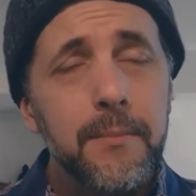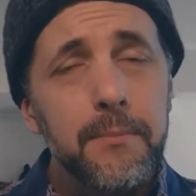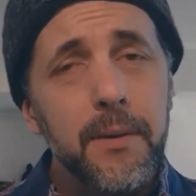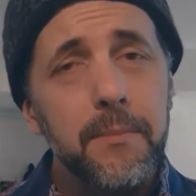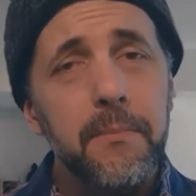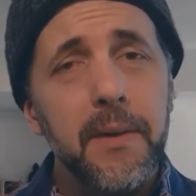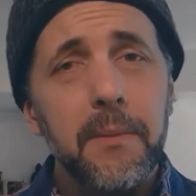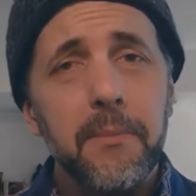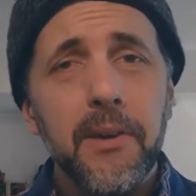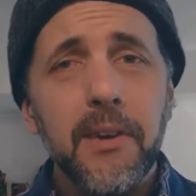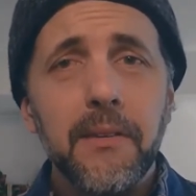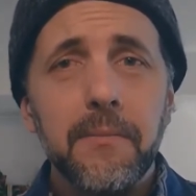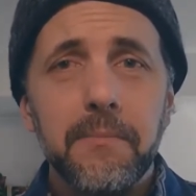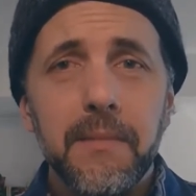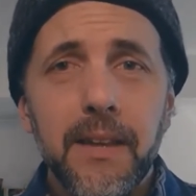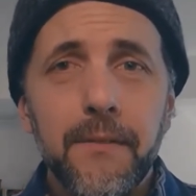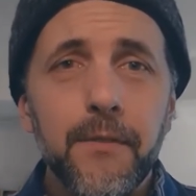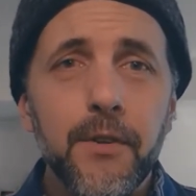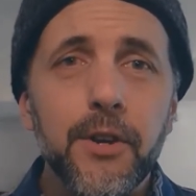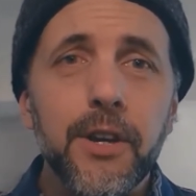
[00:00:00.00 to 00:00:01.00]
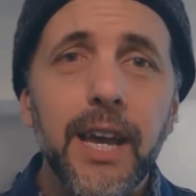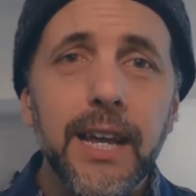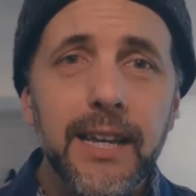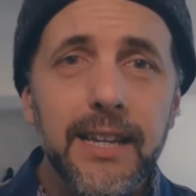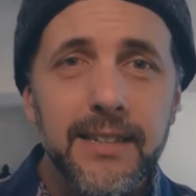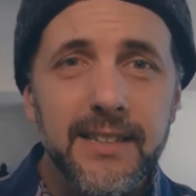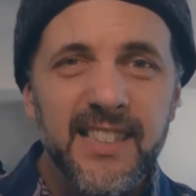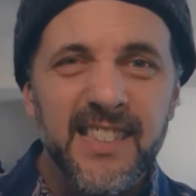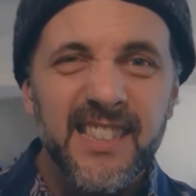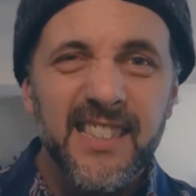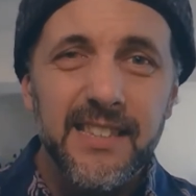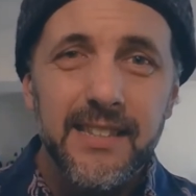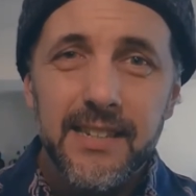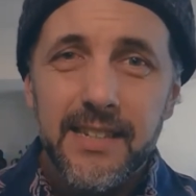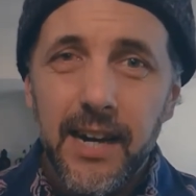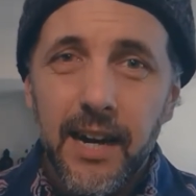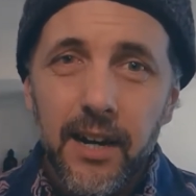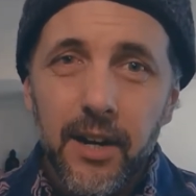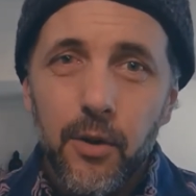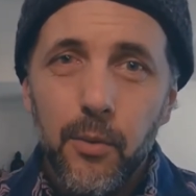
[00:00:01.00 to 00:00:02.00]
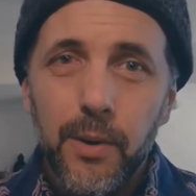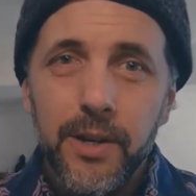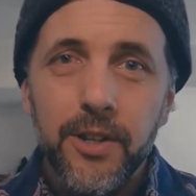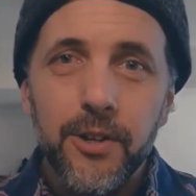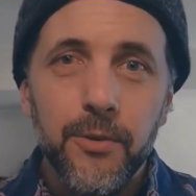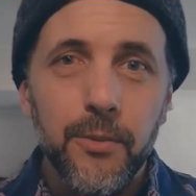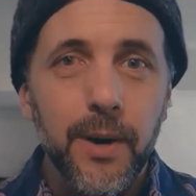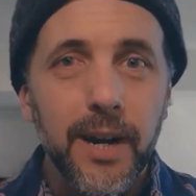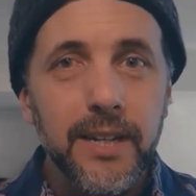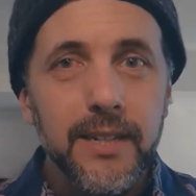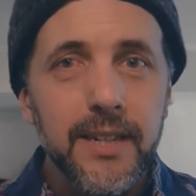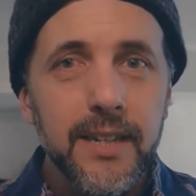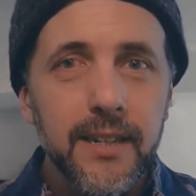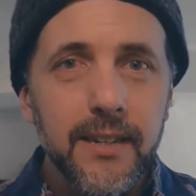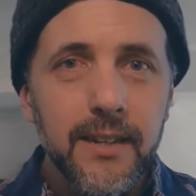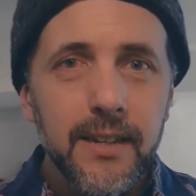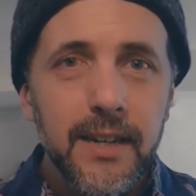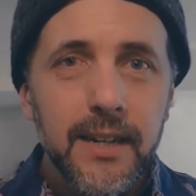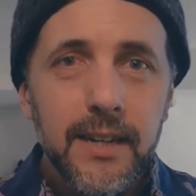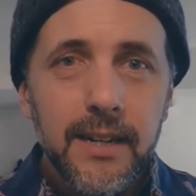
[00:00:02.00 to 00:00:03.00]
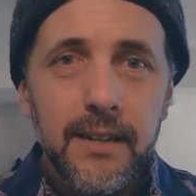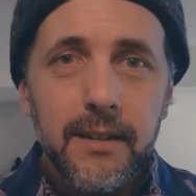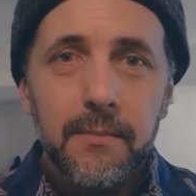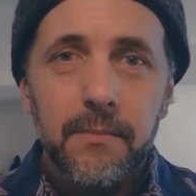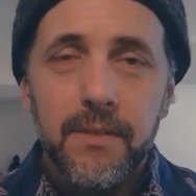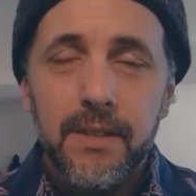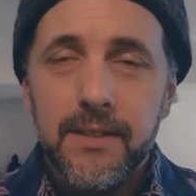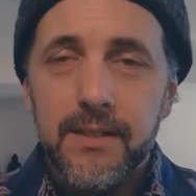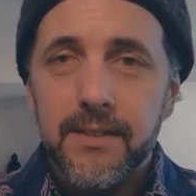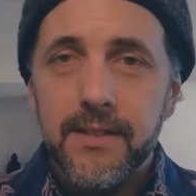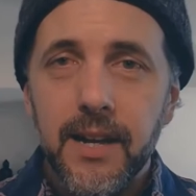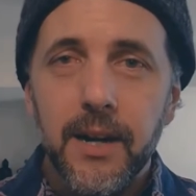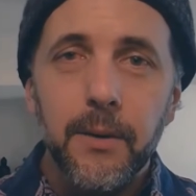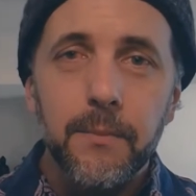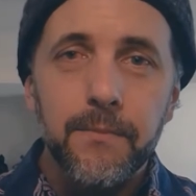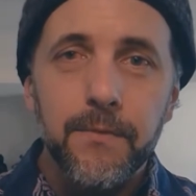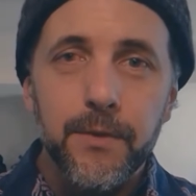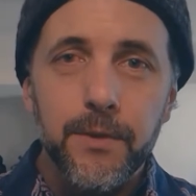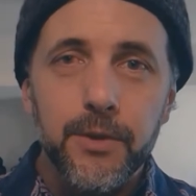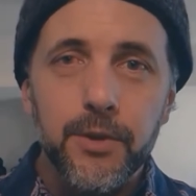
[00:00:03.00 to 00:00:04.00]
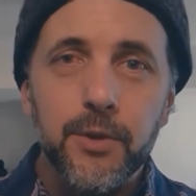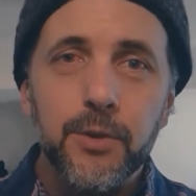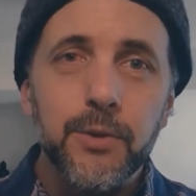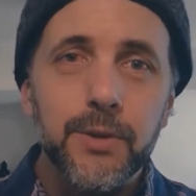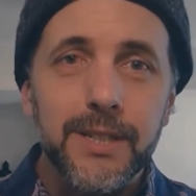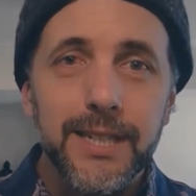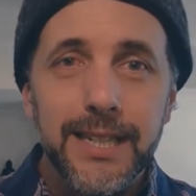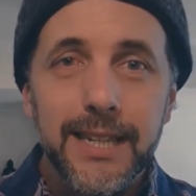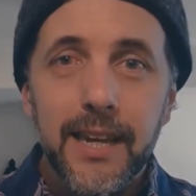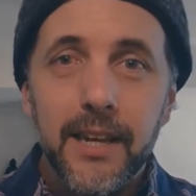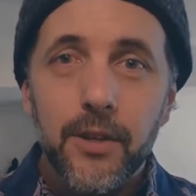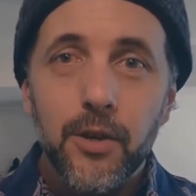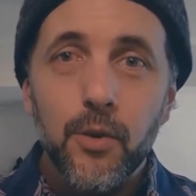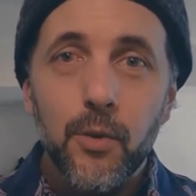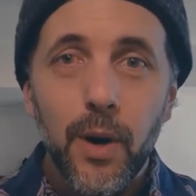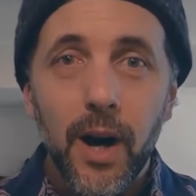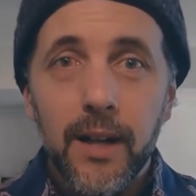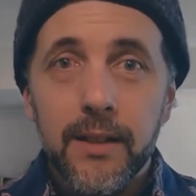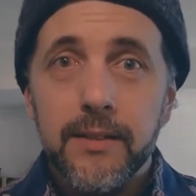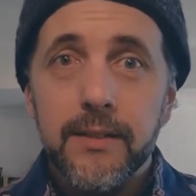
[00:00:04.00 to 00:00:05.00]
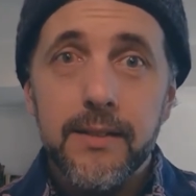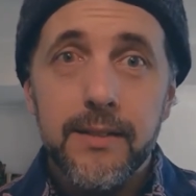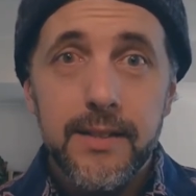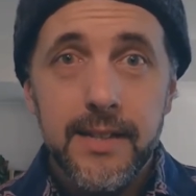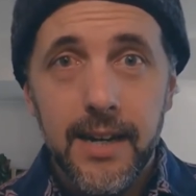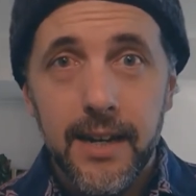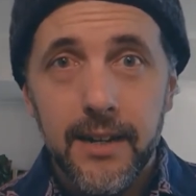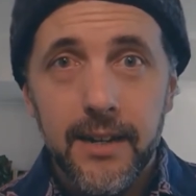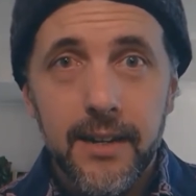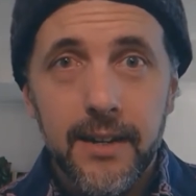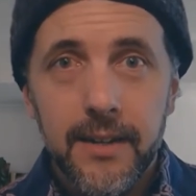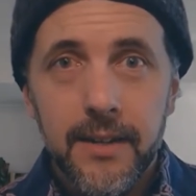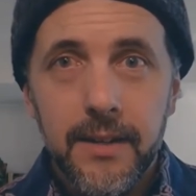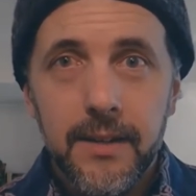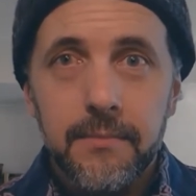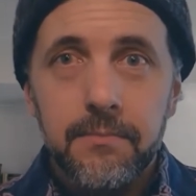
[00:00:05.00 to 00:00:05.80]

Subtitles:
But maybe if you're getting stuck when you're writing, this a helpful tool to get you unstuck.